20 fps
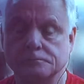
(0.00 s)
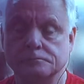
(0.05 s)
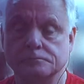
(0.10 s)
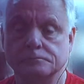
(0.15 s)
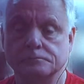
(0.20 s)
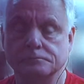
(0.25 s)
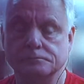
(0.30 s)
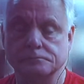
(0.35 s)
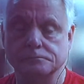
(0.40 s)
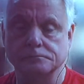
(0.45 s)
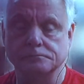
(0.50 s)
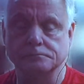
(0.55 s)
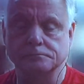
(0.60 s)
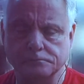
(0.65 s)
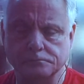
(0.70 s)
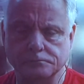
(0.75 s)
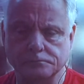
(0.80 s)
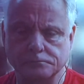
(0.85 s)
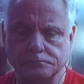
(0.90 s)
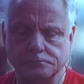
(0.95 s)

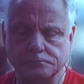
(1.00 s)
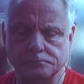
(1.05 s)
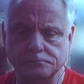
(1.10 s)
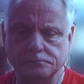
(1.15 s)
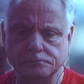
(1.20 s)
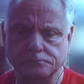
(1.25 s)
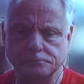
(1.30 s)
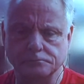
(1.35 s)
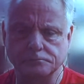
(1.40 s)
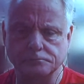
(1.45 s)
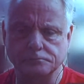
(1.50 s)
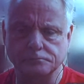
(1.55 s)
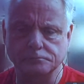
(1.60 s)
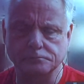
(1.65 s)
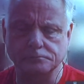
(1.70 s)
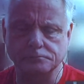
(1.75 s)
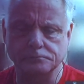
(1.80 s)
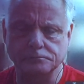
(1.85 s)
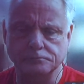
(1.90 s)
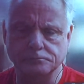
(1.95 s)

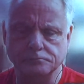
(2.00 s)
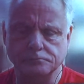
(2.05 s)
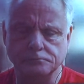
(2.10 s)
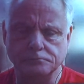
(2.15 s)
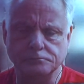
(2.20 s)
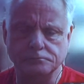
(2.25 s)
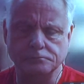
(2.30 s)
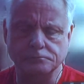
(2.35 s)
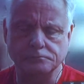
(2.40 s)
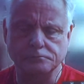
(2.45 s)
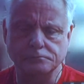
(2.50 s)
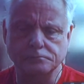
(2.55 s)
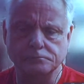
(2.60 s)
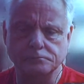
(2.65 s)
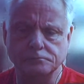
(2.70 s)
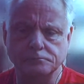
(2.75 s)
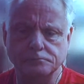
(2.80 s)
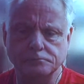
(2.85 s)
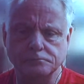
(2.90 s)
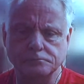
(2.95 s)

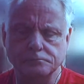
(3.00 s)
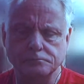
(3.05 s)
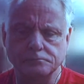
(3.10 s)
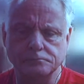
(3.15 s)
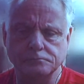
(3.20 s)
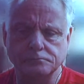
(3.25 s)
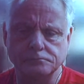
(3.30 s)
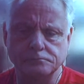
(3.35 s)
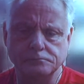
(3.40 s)
(not speaking)